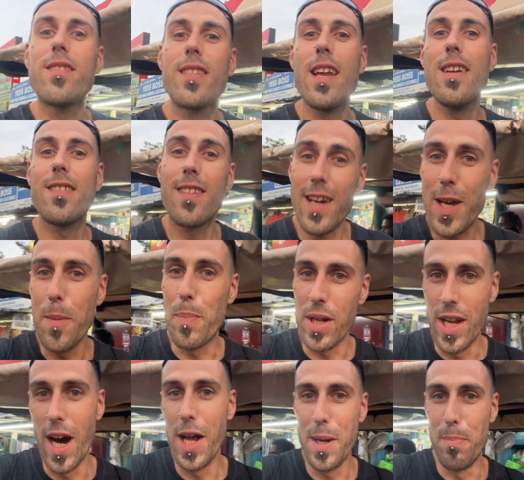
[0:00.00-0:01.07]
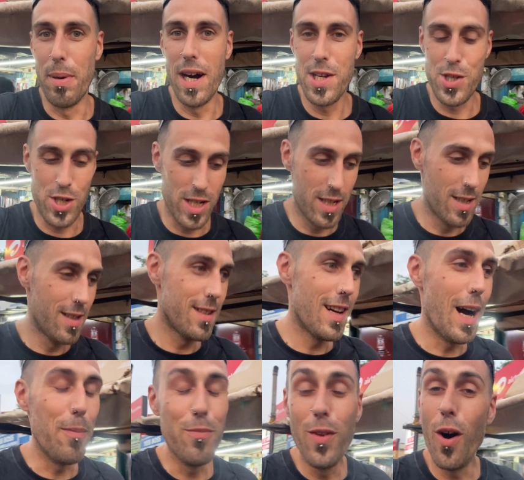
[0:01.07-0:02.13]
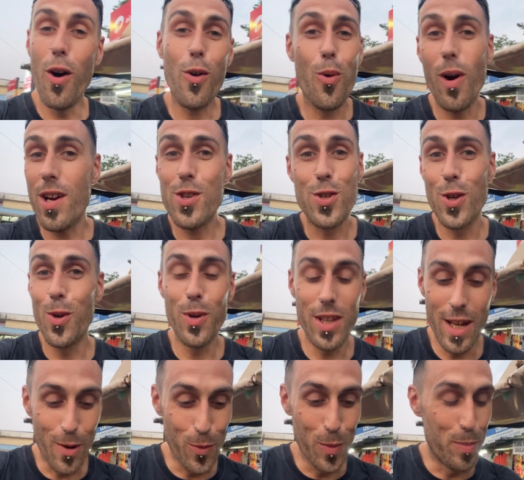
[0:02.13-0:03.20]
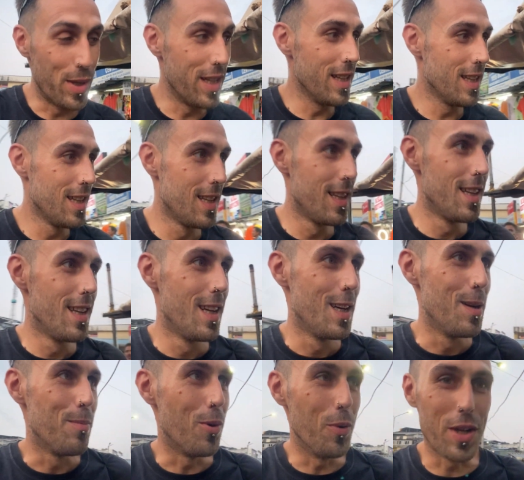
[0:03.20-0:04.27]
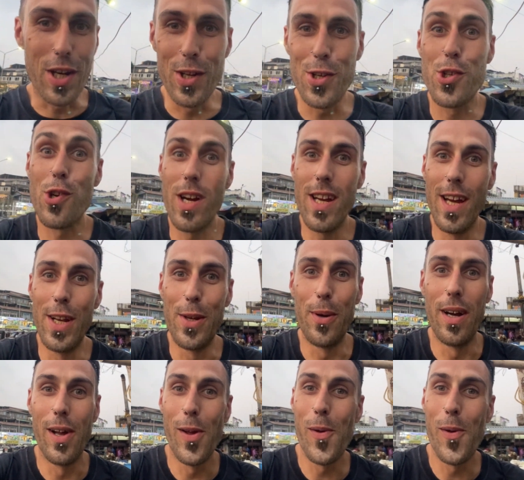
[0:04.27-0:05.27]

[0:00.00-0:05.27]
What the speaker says: said it's like a banana bhaji. I'm not quite sure what that would be, but we're going to try it anyway.